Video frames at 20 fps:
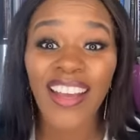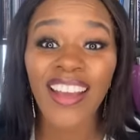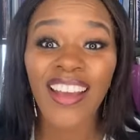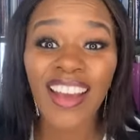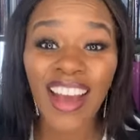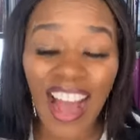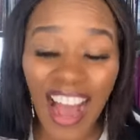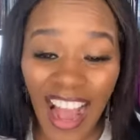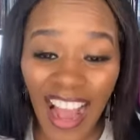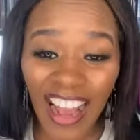
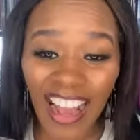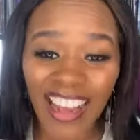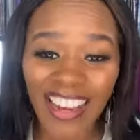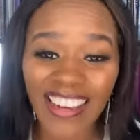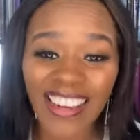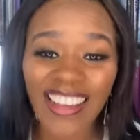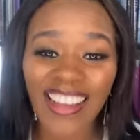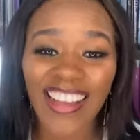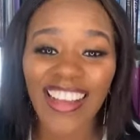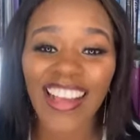
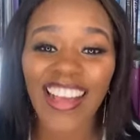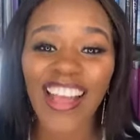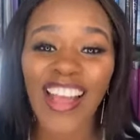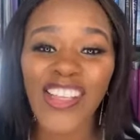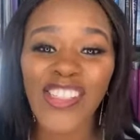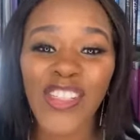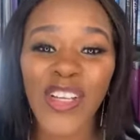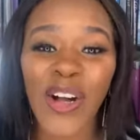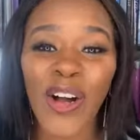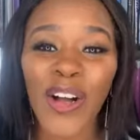God
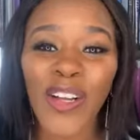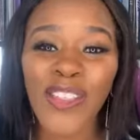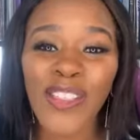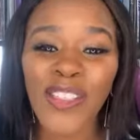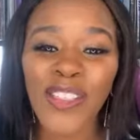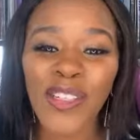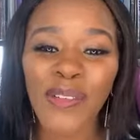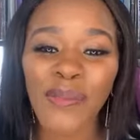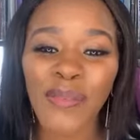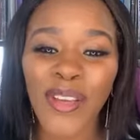has
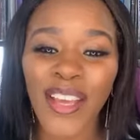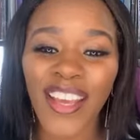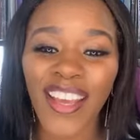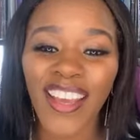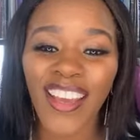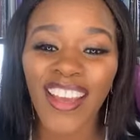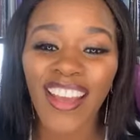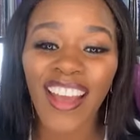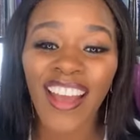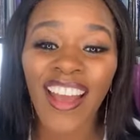called you to
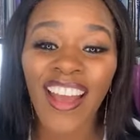be.